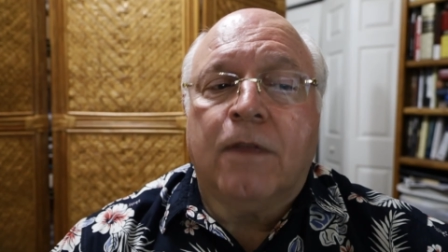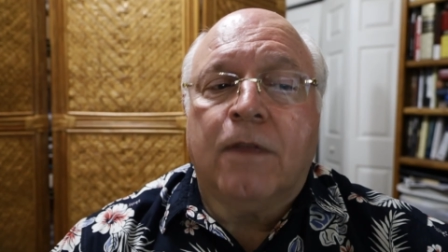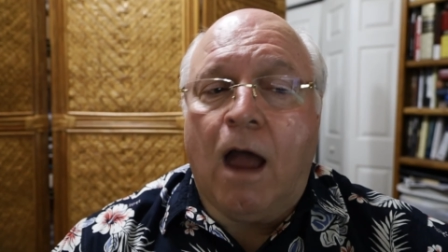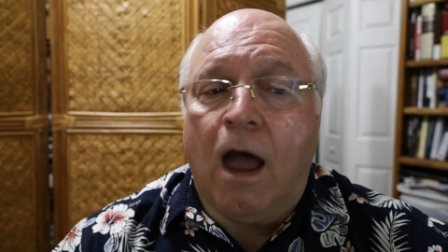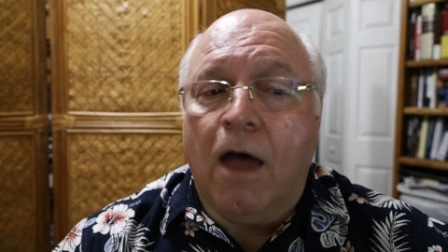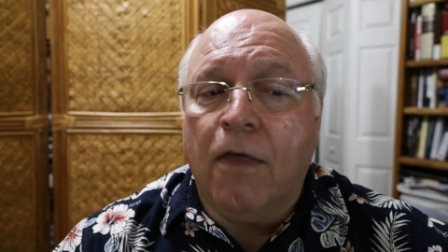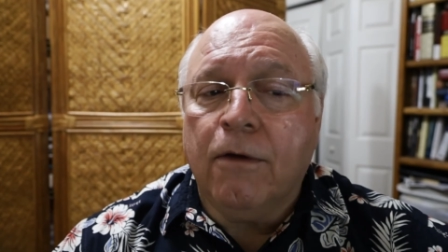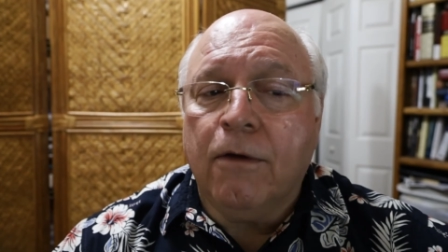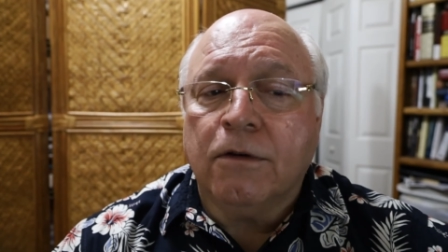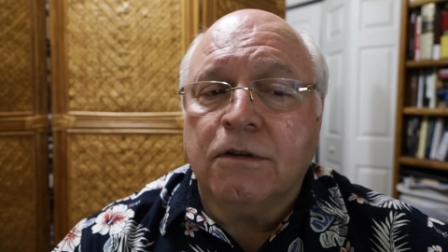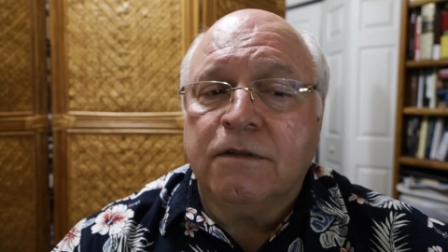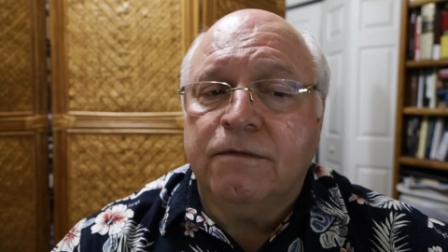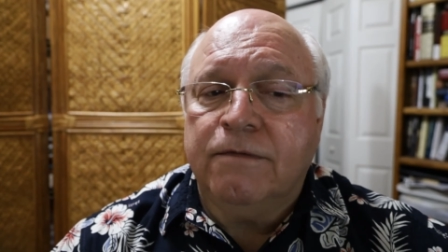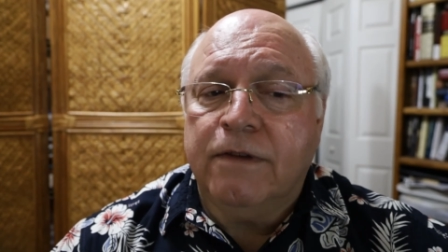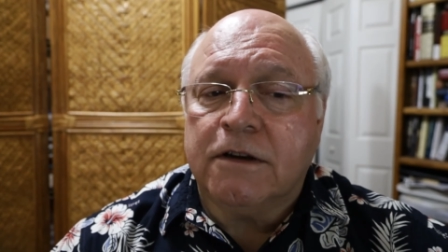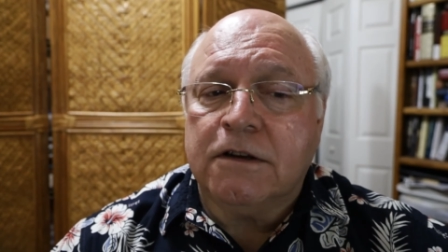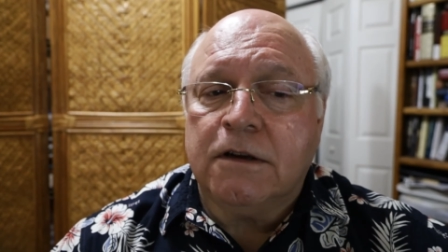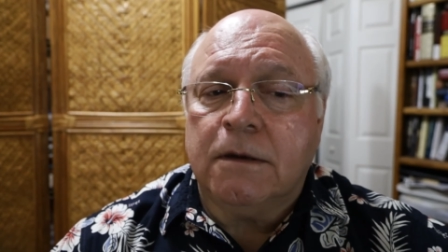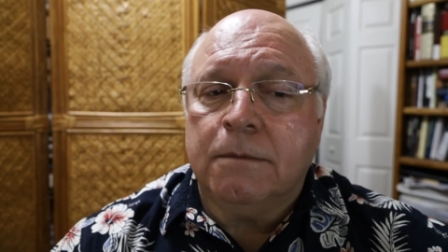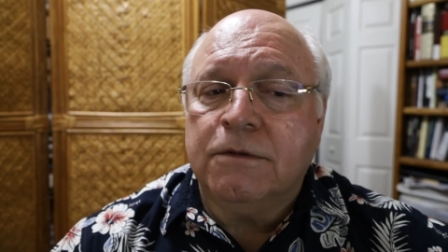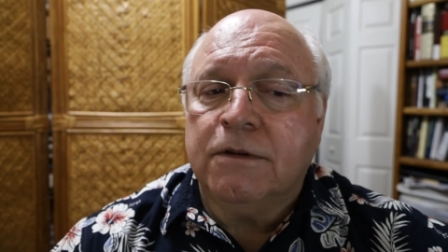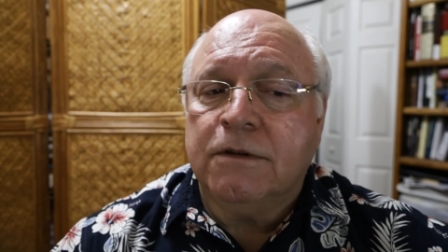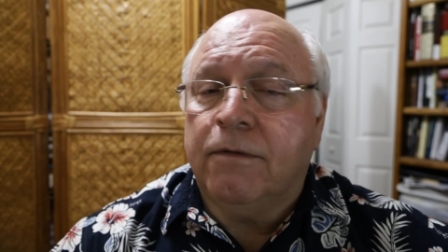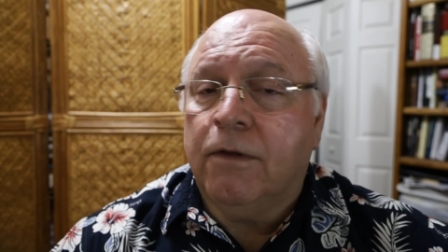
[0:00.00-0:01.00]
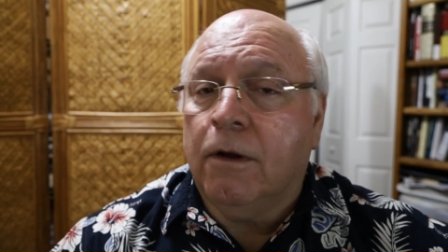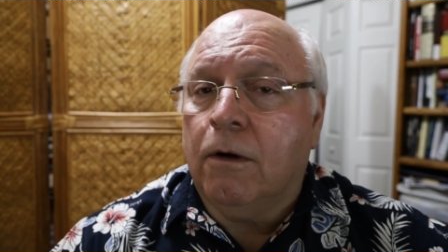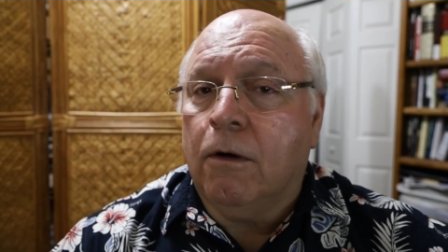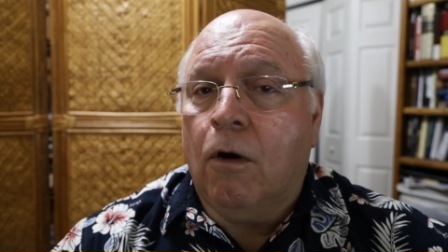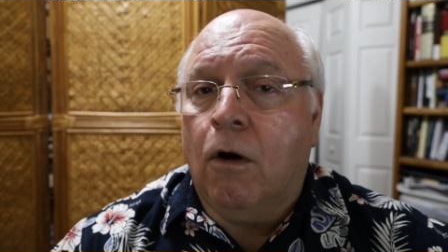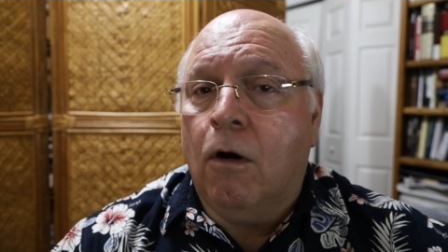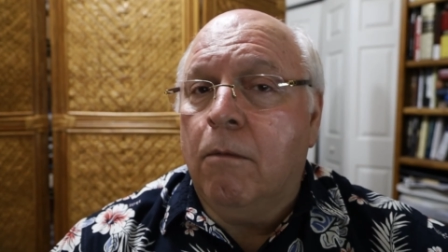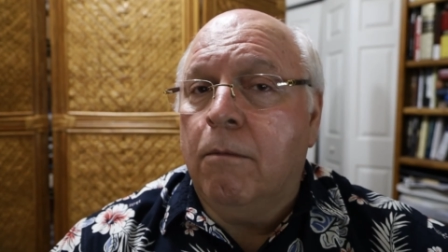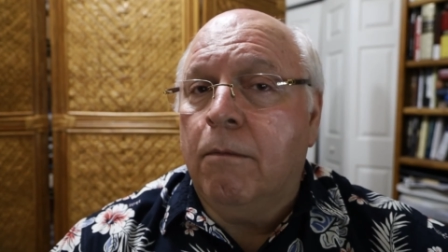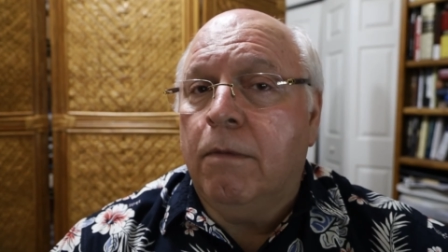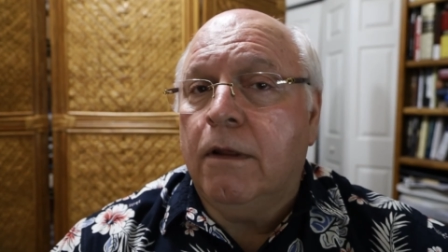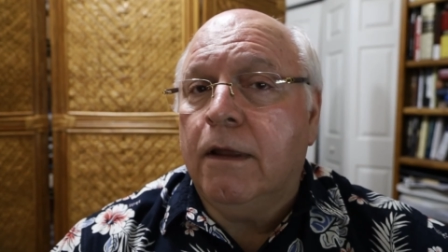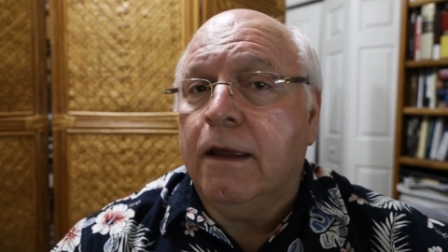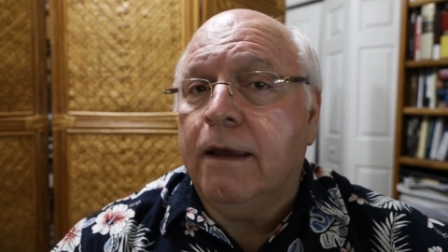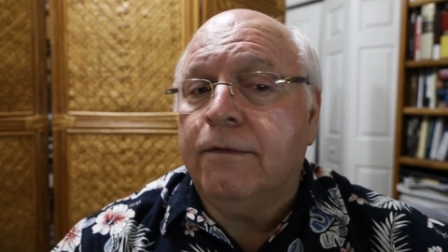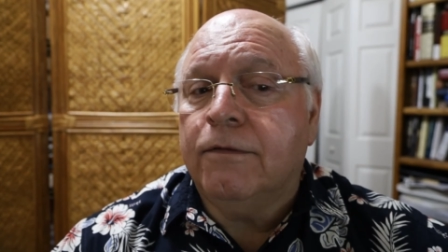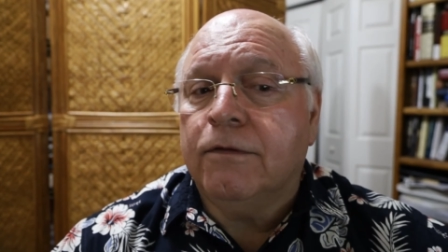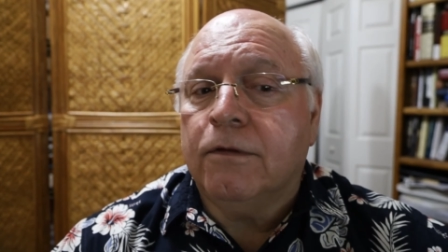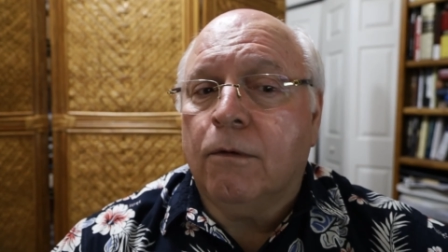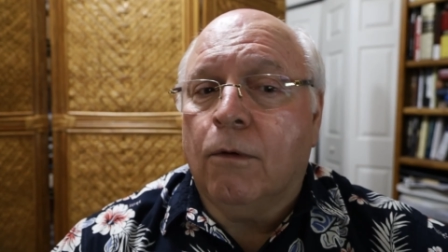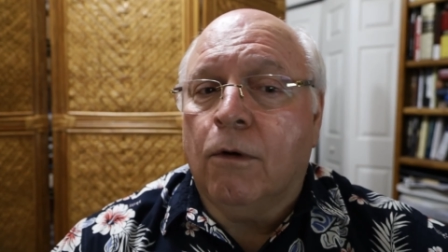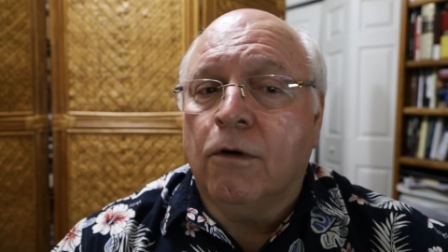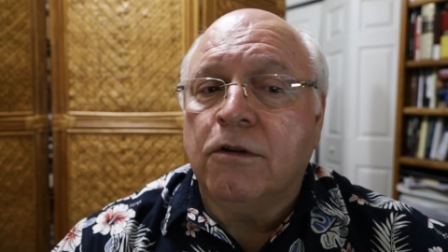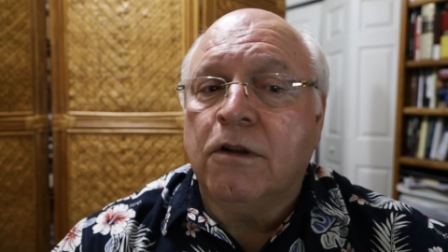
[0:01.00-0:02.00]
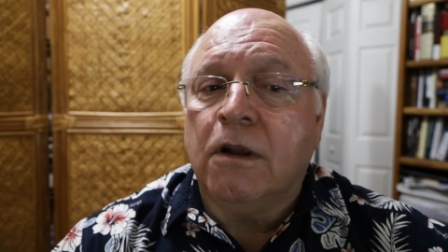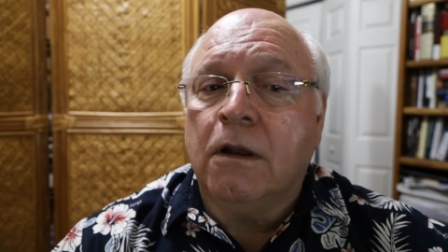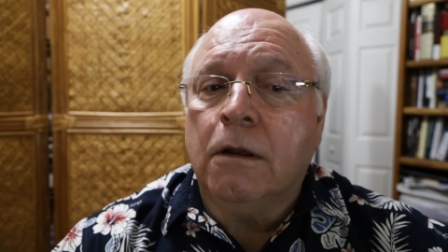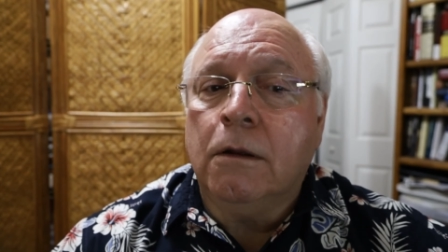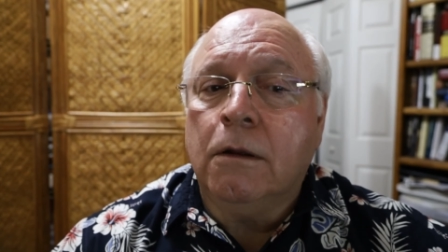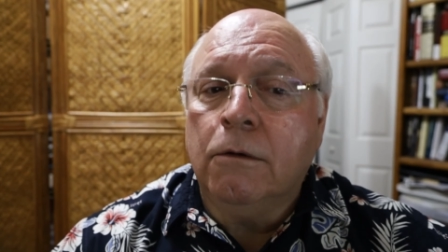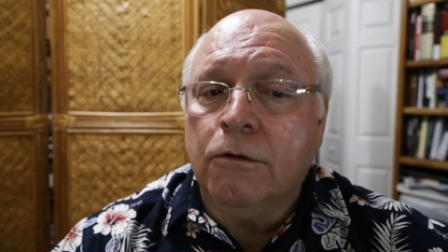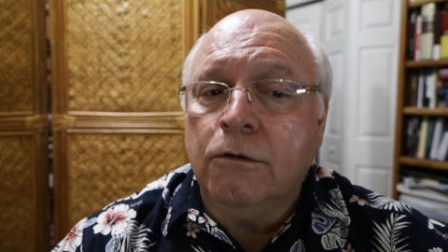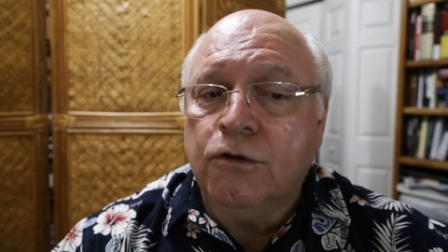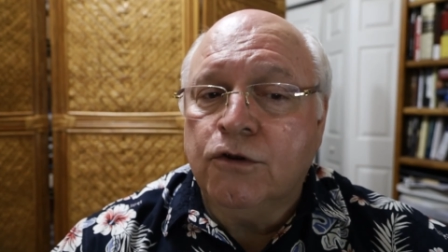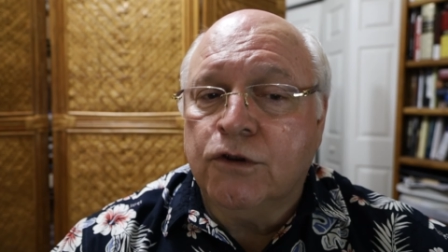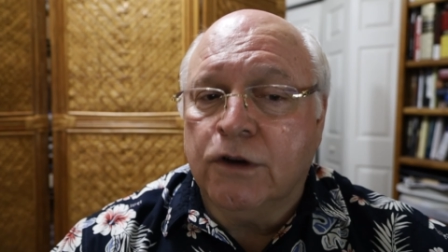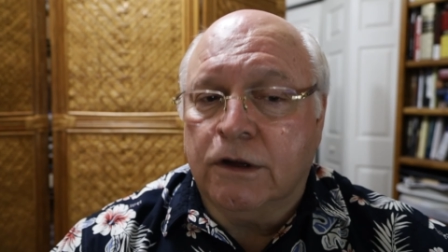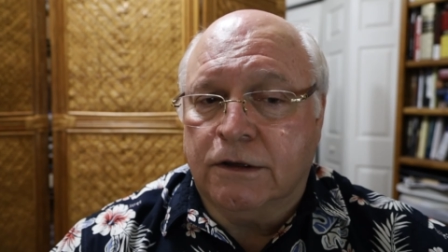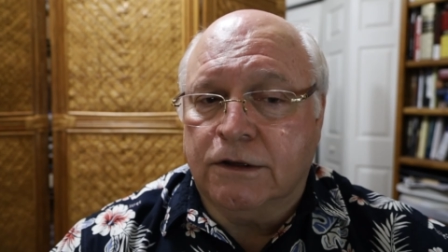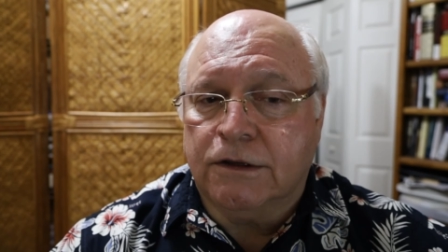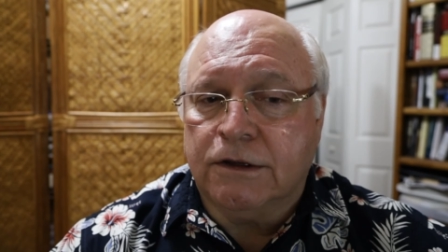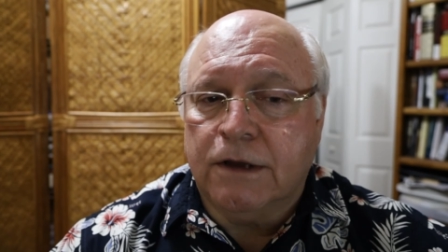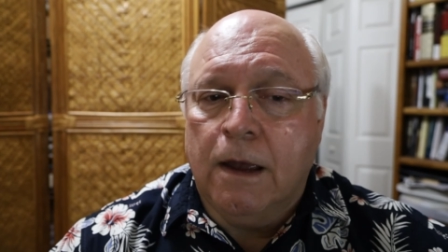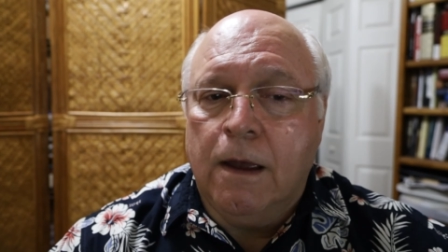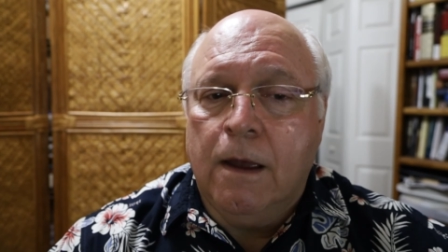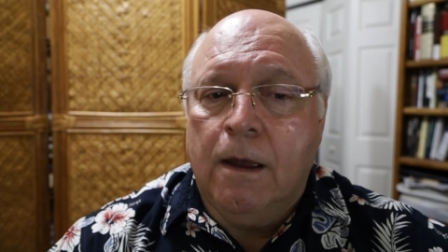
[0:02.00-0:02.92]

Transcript: Others, victims of their own beliefs or delusions.